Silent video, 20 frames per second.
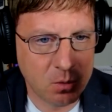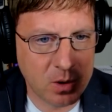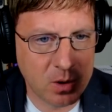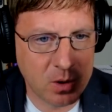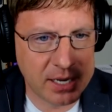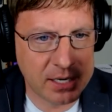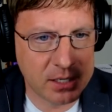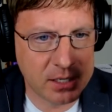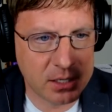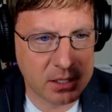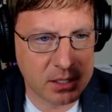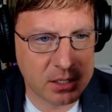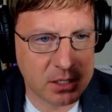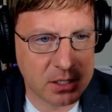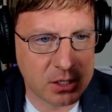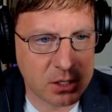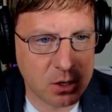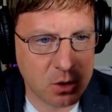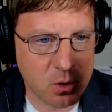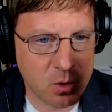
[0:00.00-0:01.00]
right
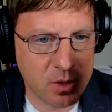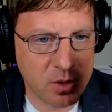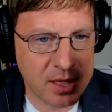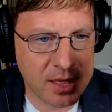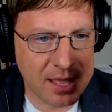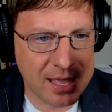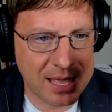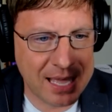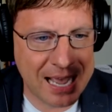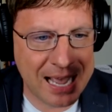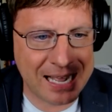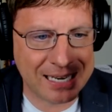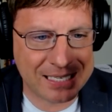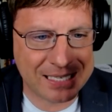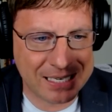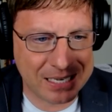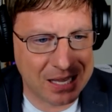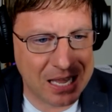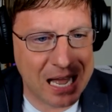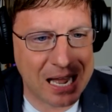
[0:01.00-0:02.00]
so
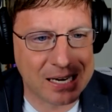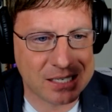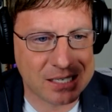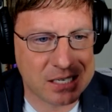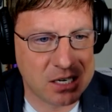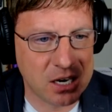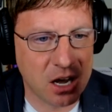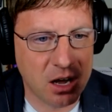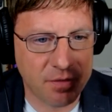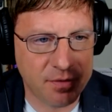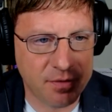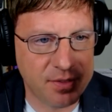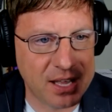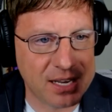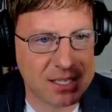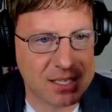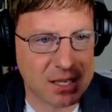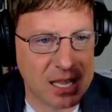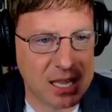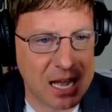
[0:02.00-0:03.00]
that's a lot of stuff
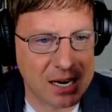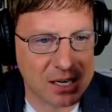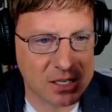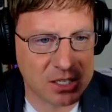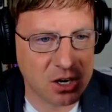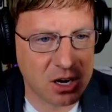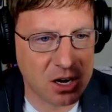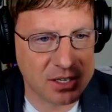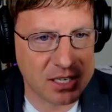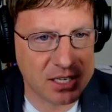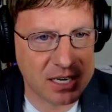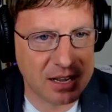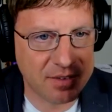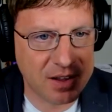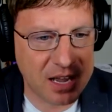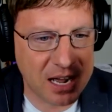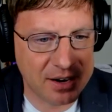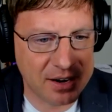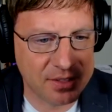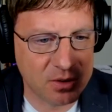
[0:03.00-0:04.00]
that's a lot of sauce that
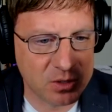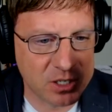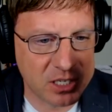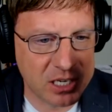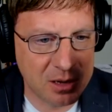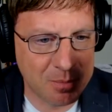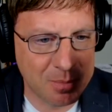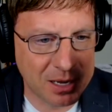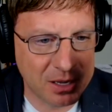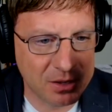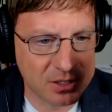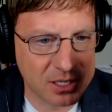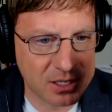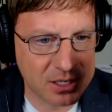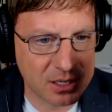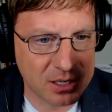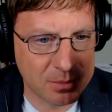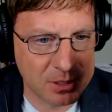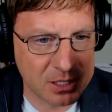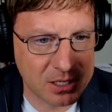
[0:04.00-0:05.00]
i've got in those t
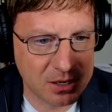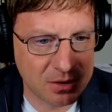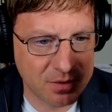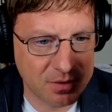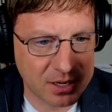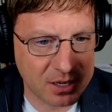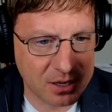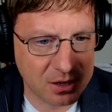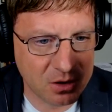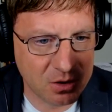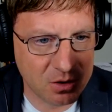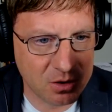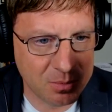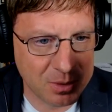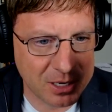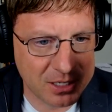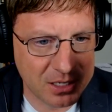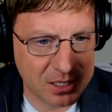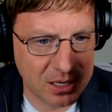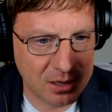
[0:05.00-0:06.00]
balances let me see if i can go to
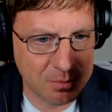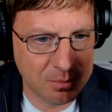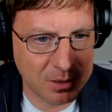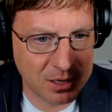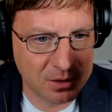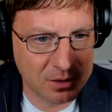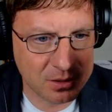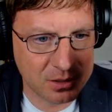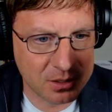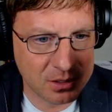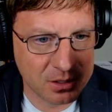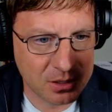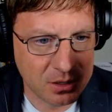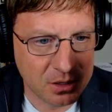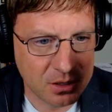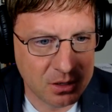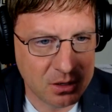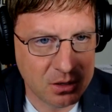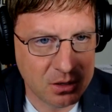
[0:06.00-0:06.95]
my t balance